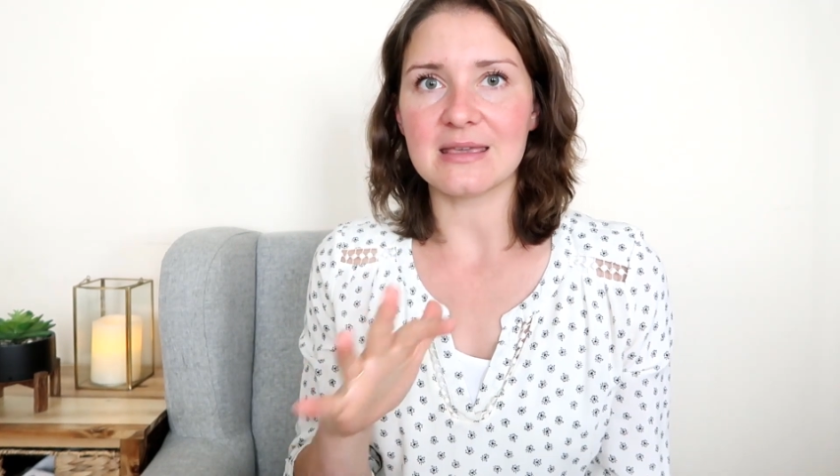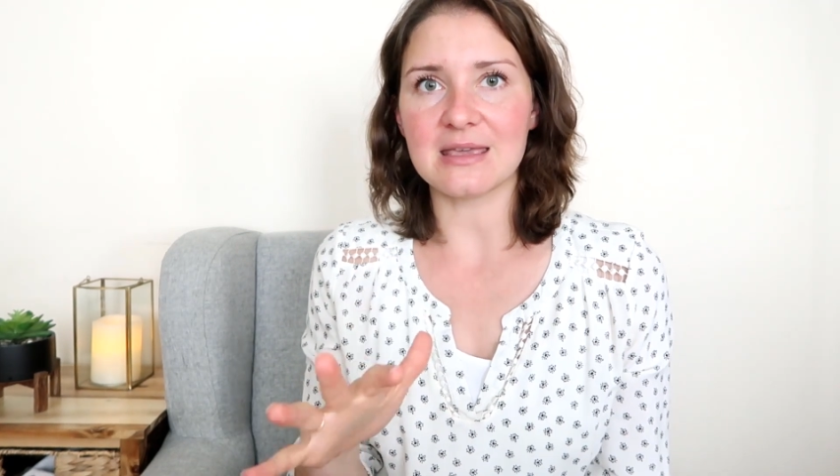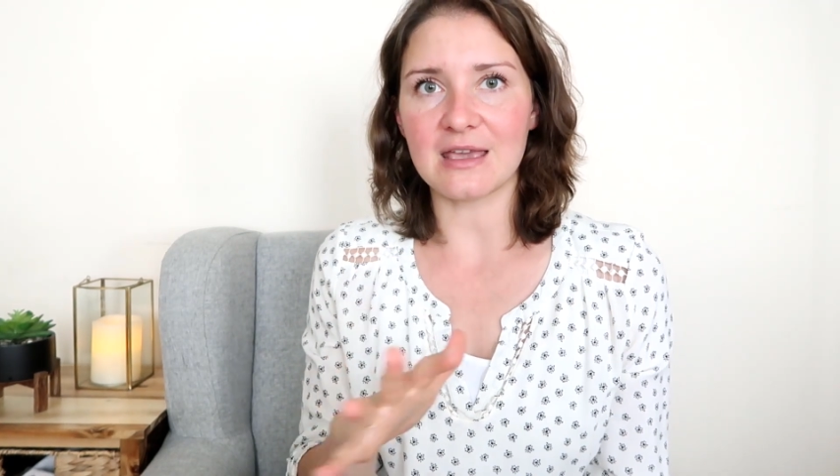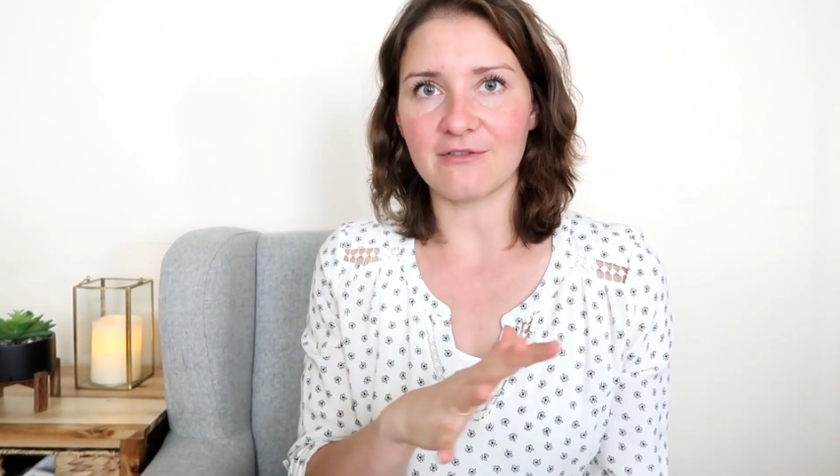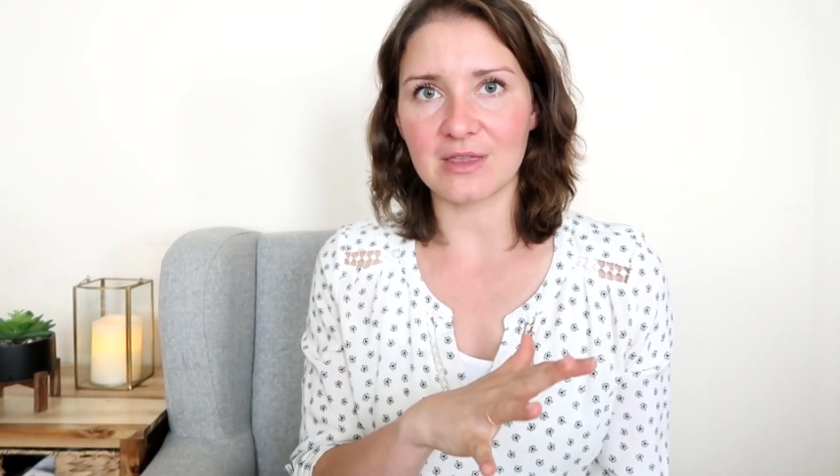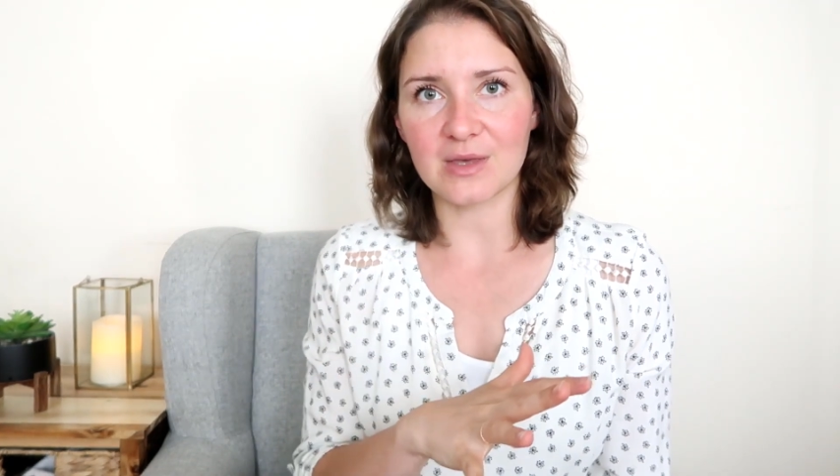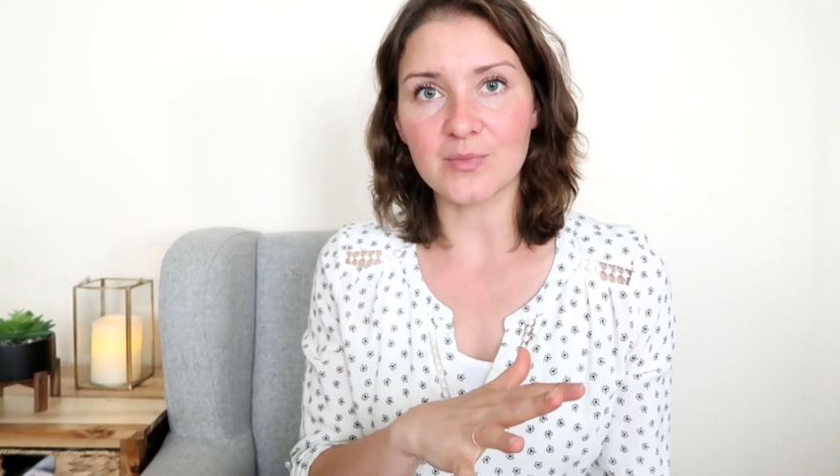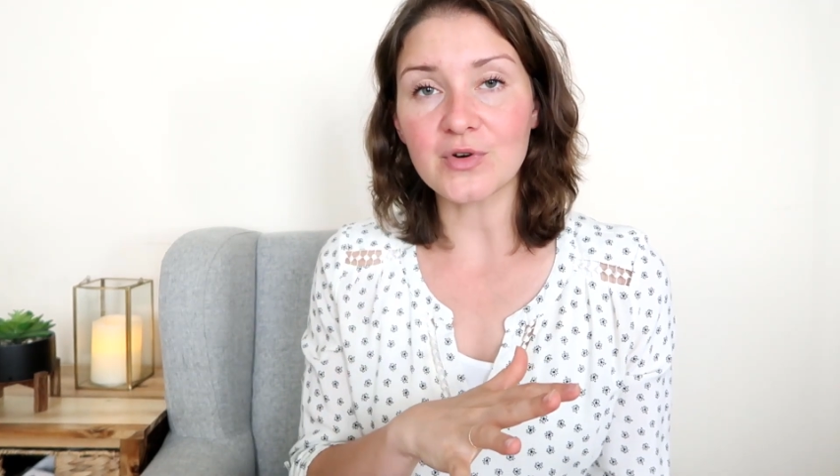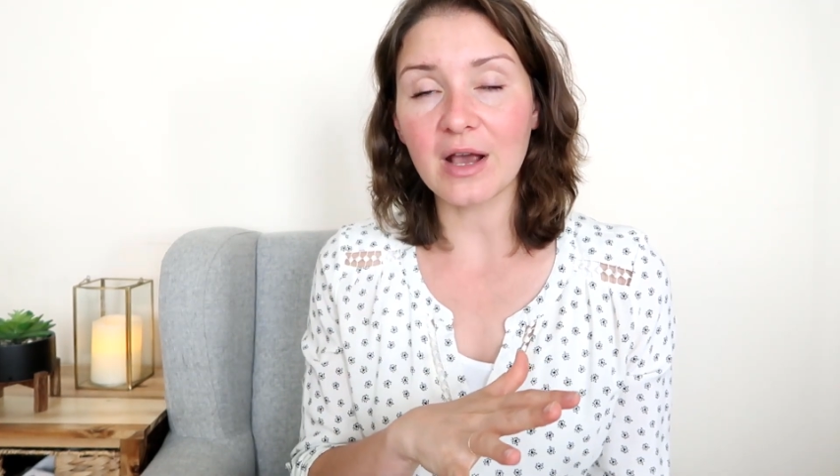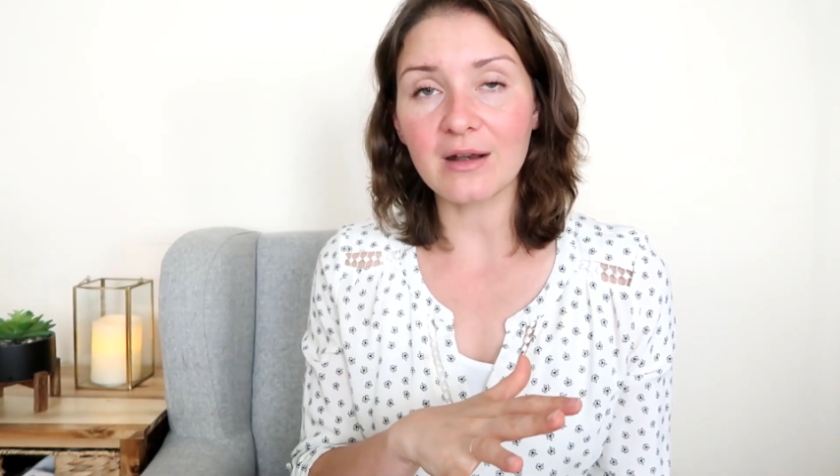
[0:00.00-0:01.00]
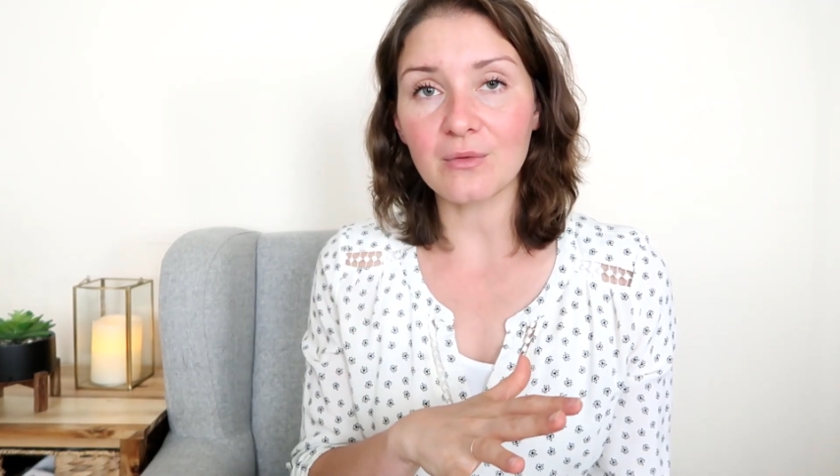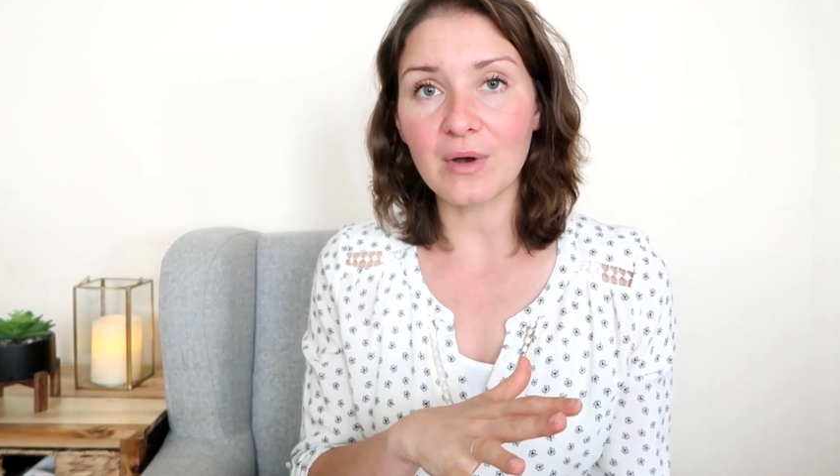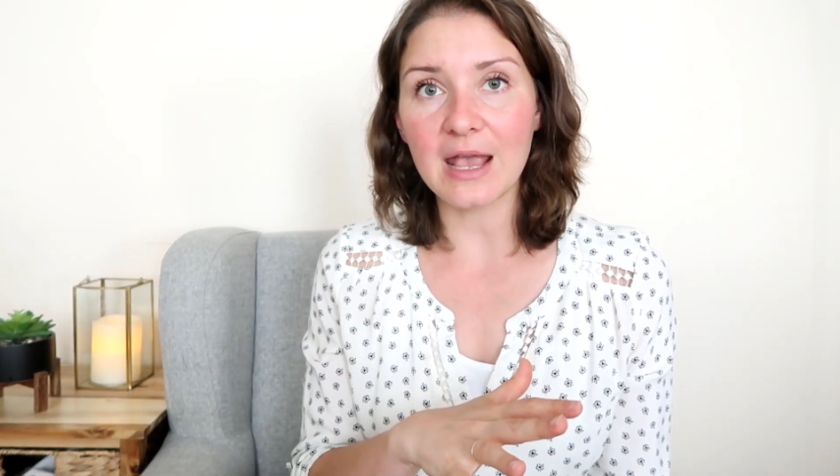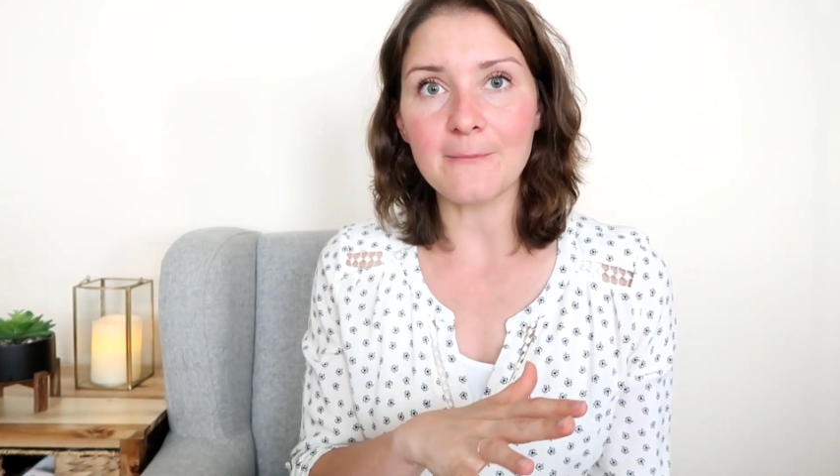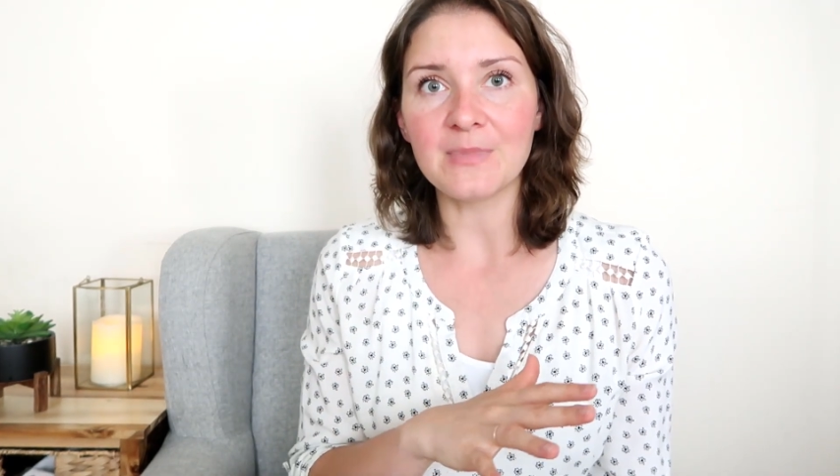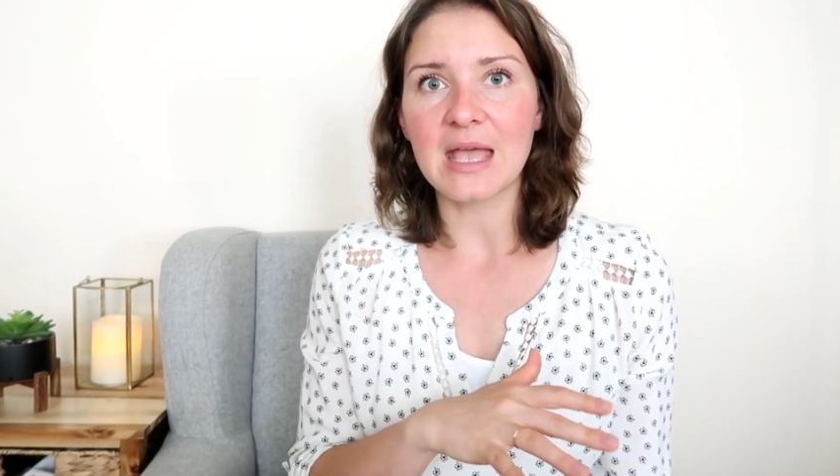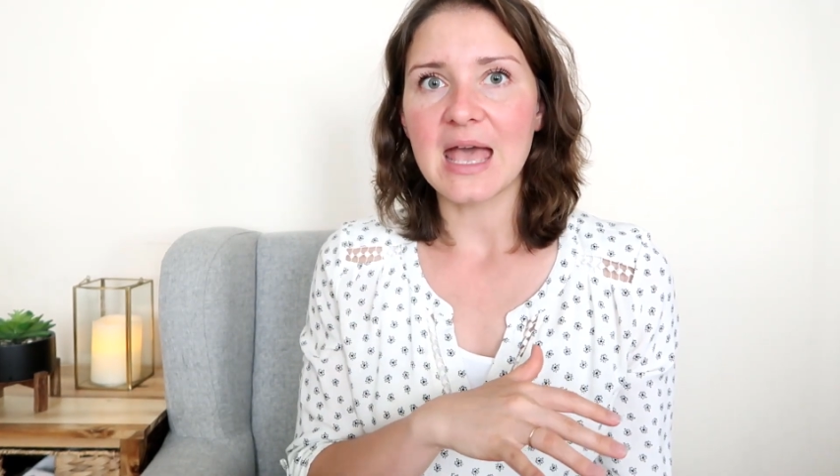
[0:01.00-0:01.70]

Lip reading: giving the bride away,